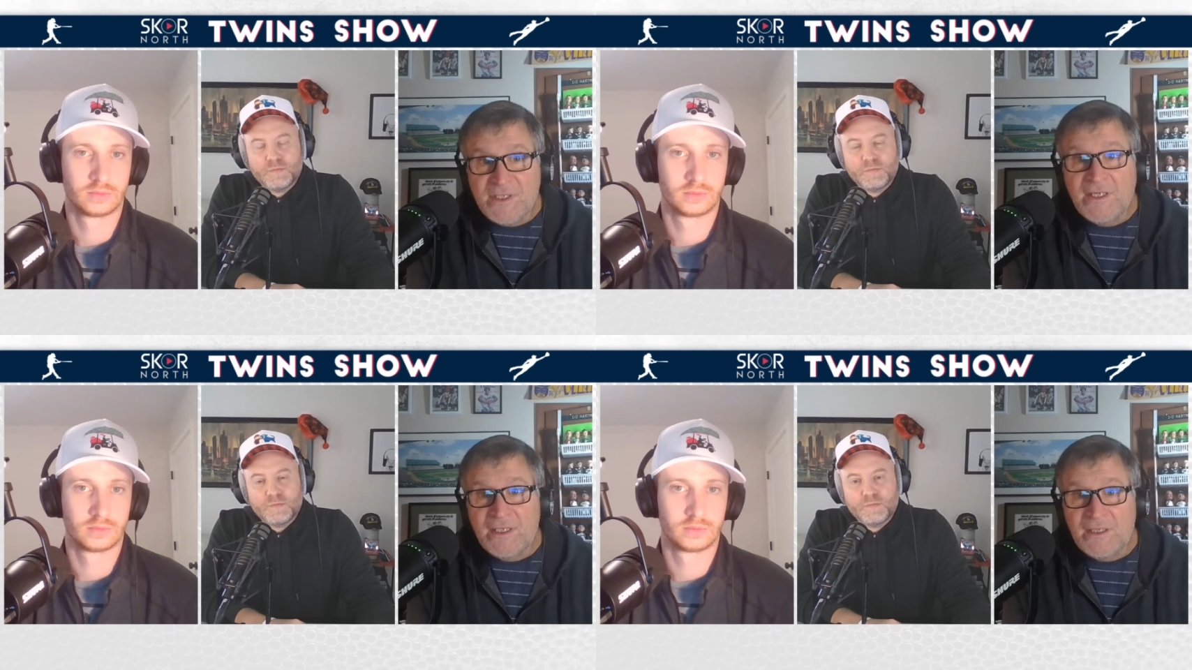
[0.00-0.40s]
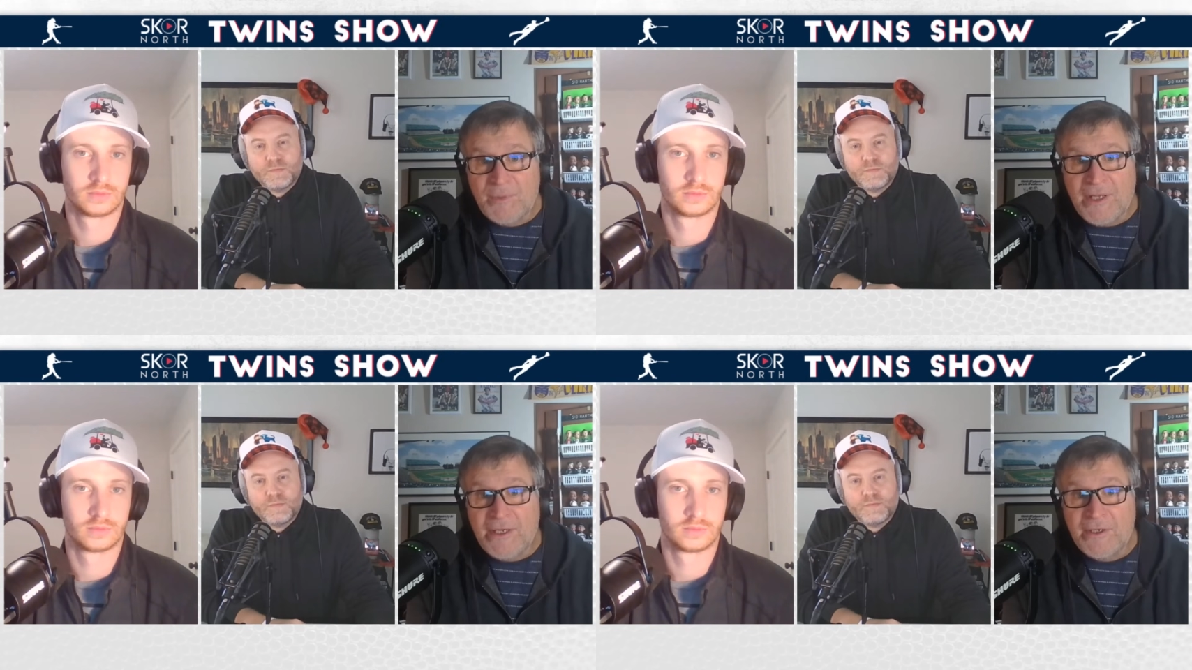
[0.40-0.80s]
Speaker 1: to kick the
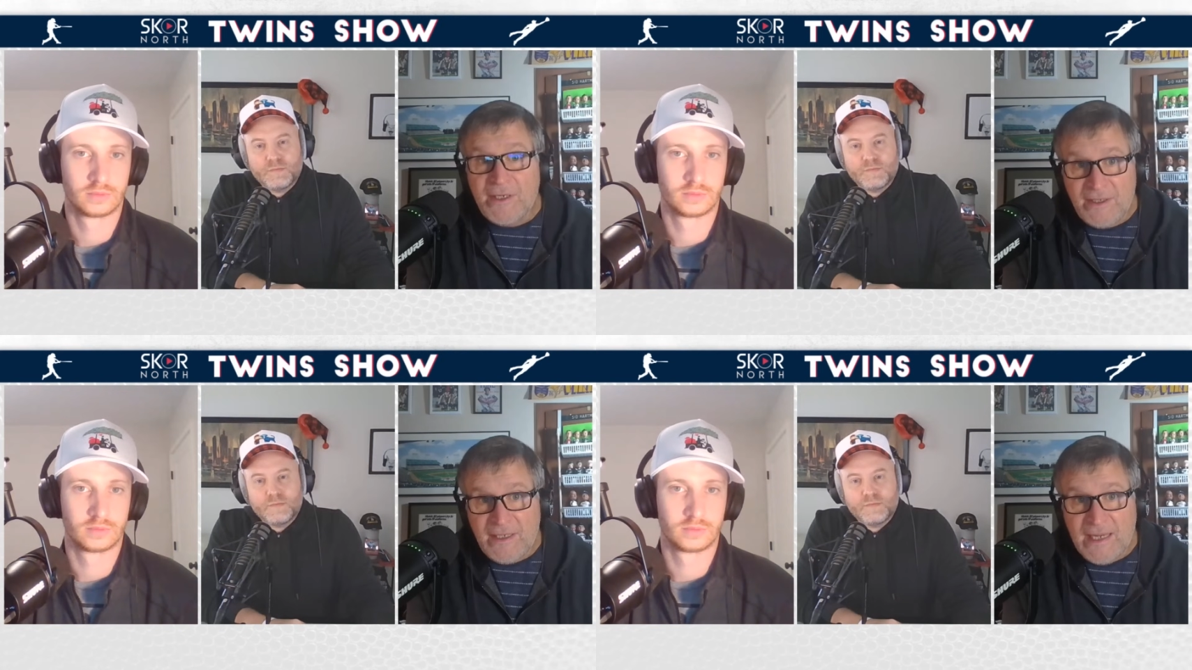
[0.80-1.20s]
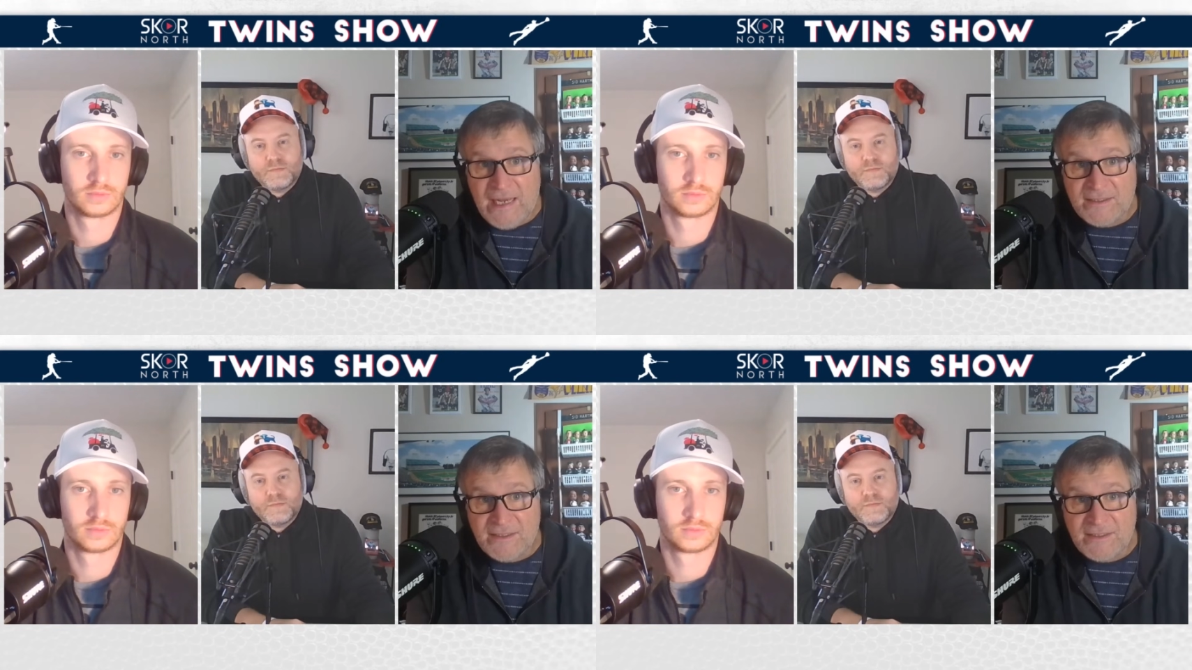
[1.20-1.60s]
player in the
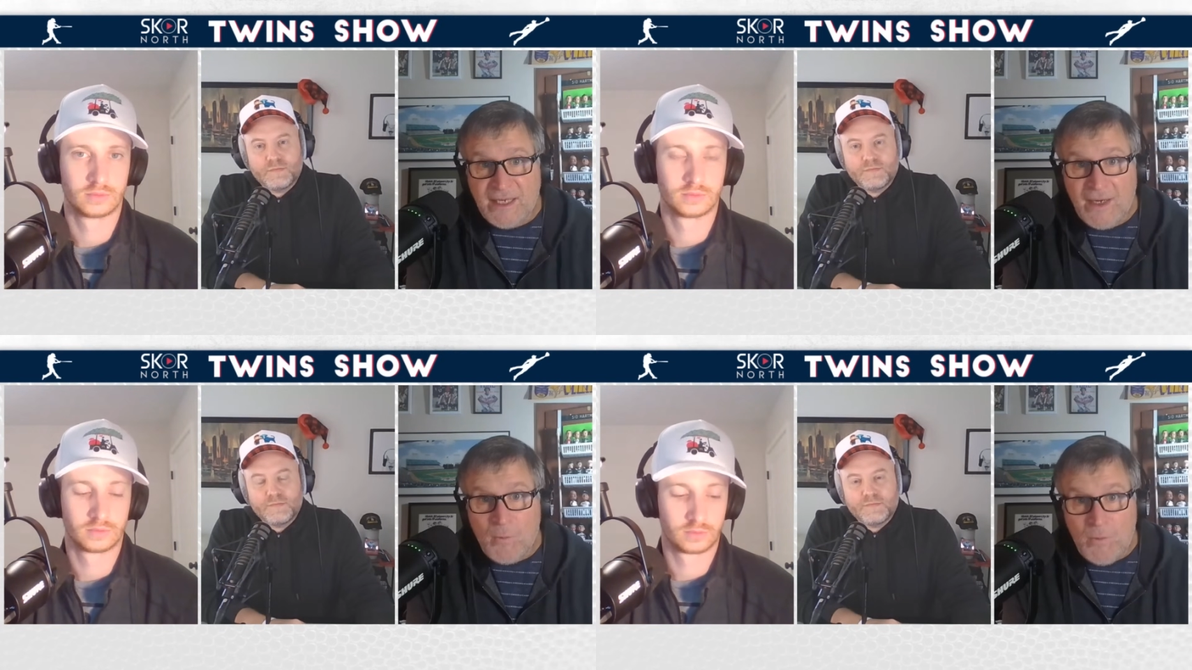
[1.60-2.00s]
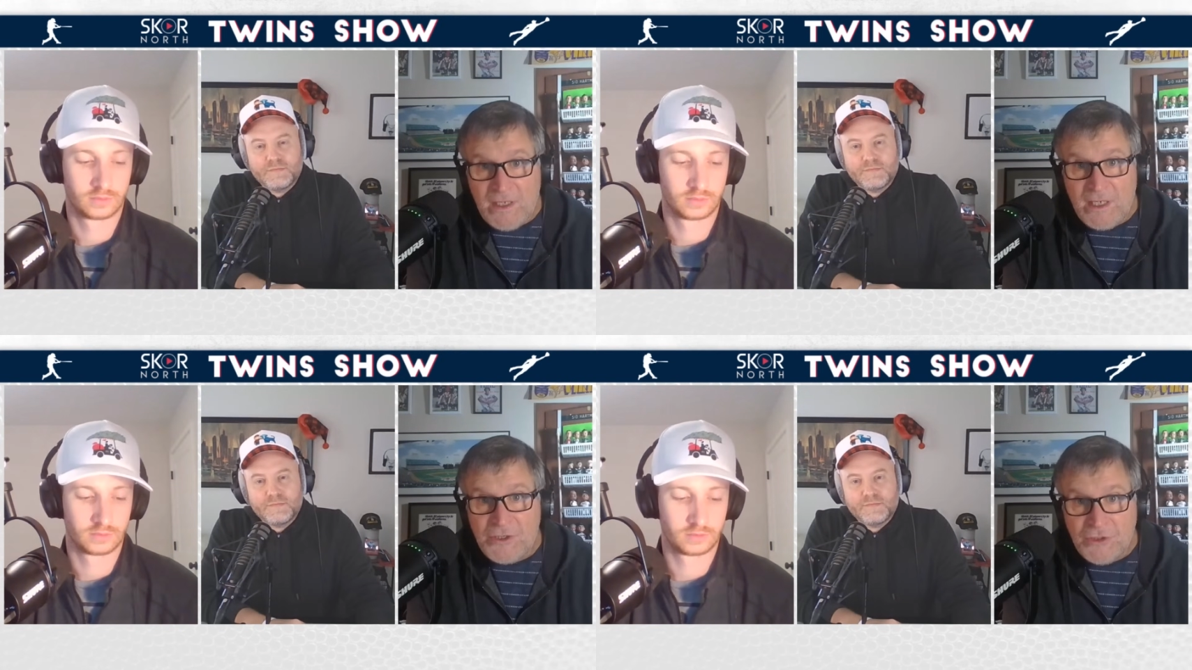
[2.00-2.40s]
ass and say,
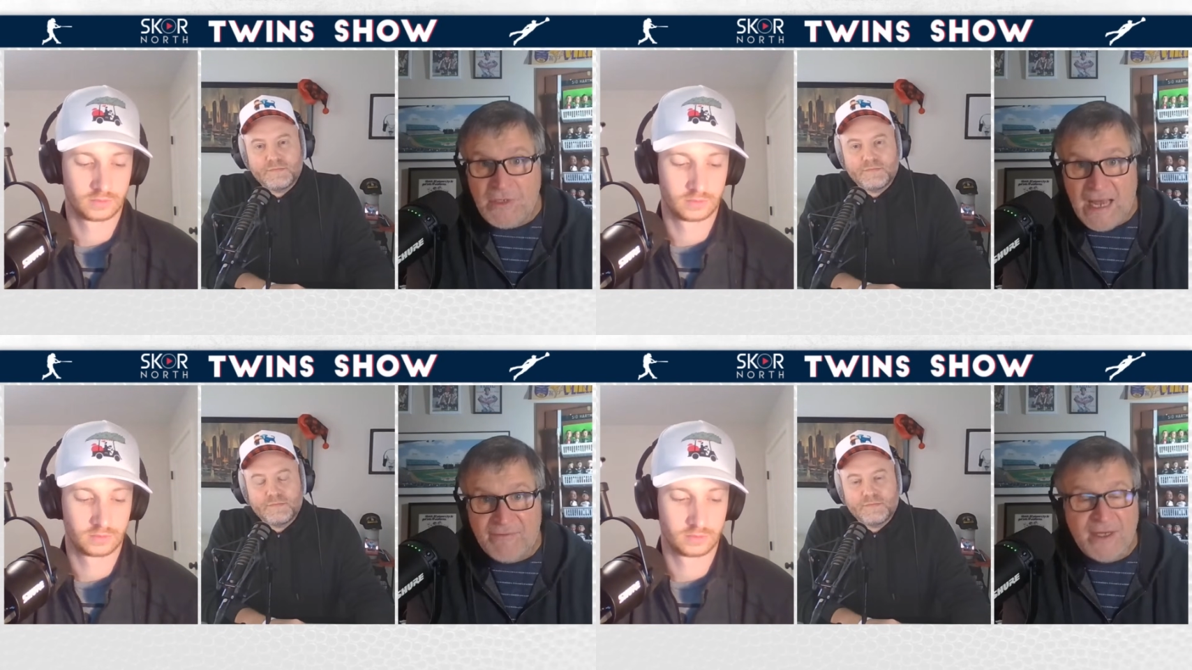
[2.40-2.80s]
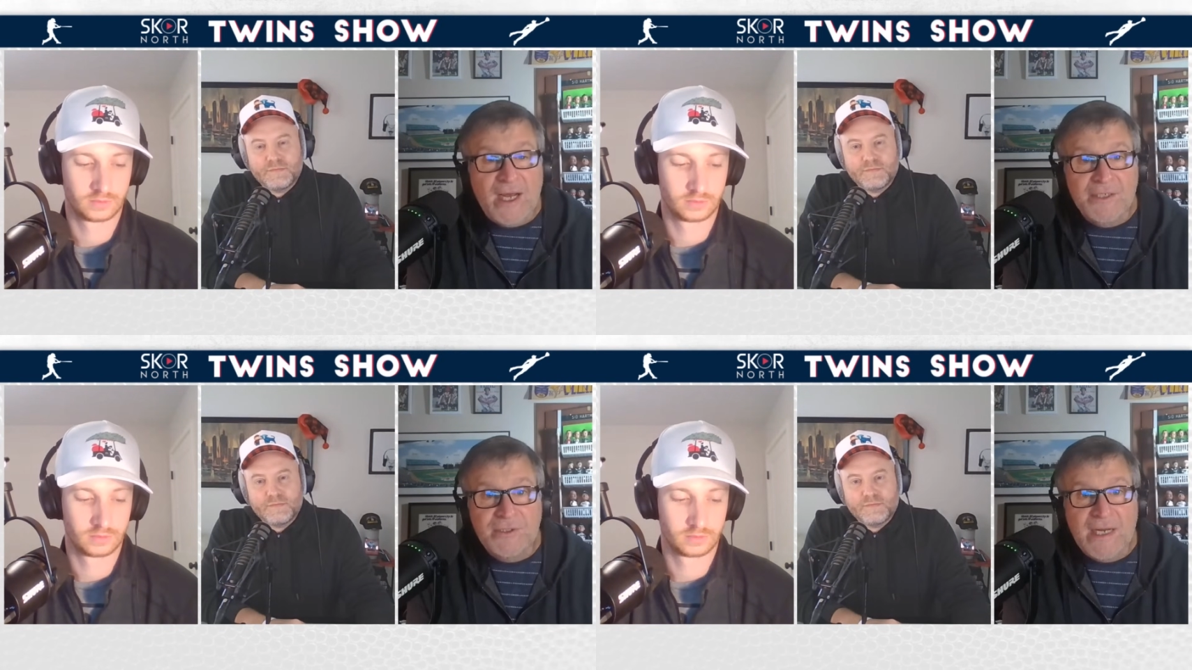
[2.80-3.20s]
"We need you to have a
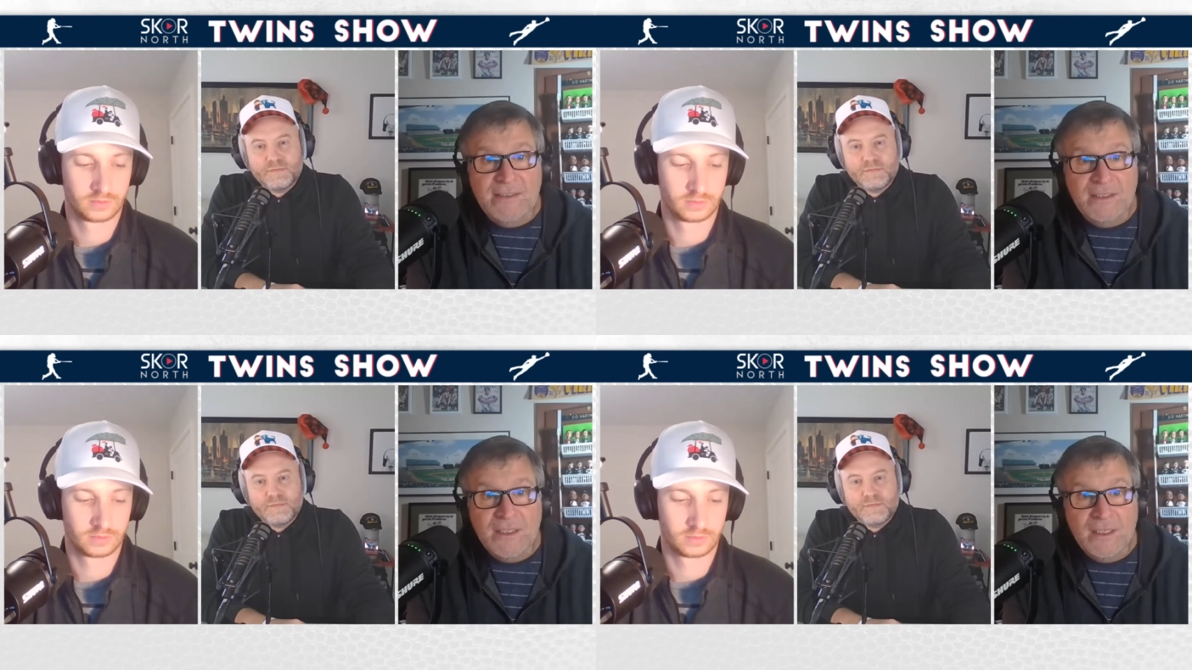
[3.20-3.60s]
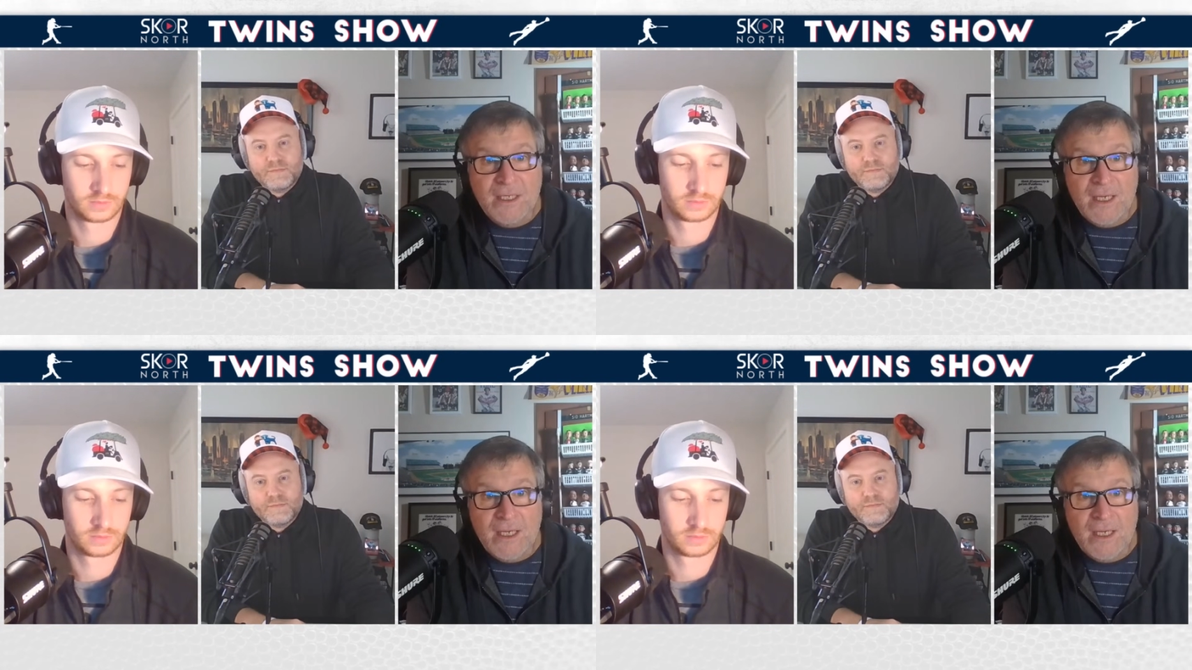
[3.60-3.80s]
contract